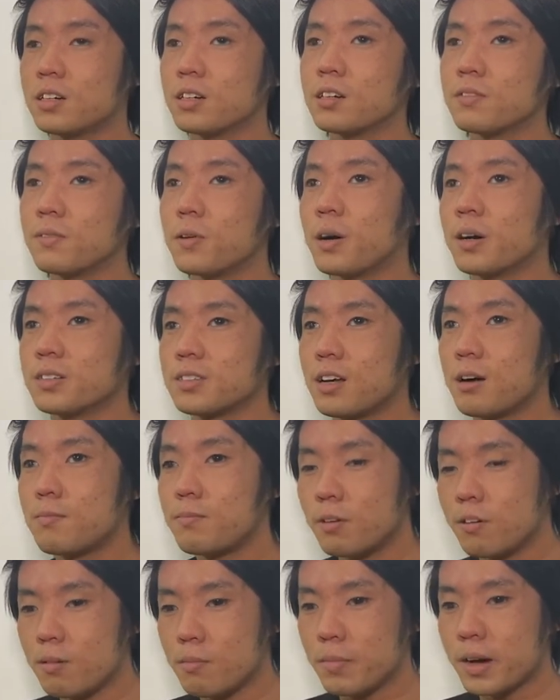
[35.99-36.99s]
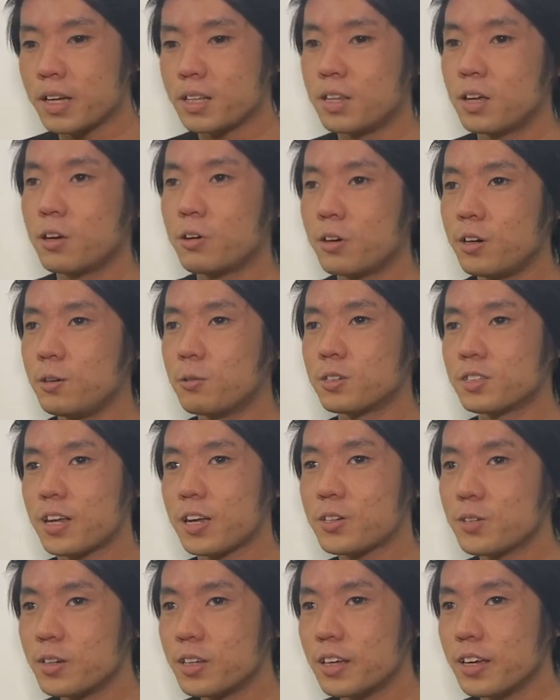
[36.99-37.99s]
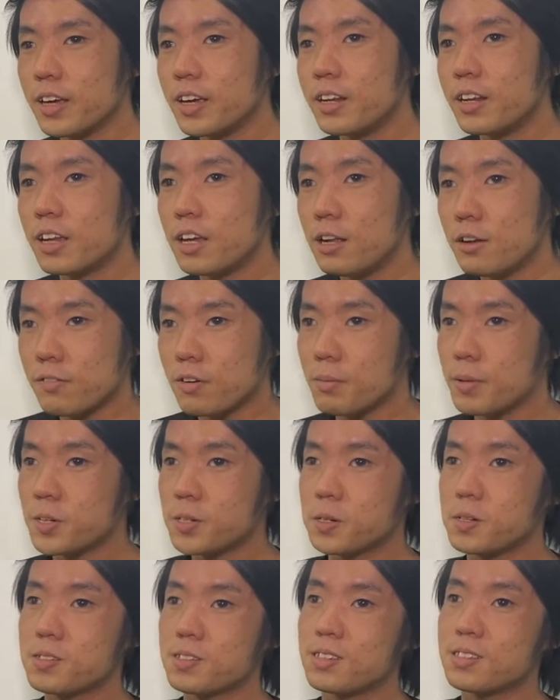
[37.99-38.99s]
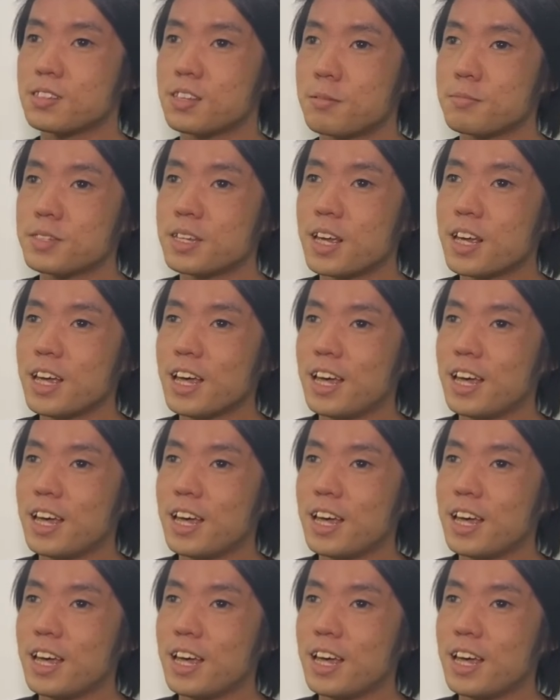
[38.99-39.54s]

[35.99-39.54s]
uh, for example, my degree was actually in information systems,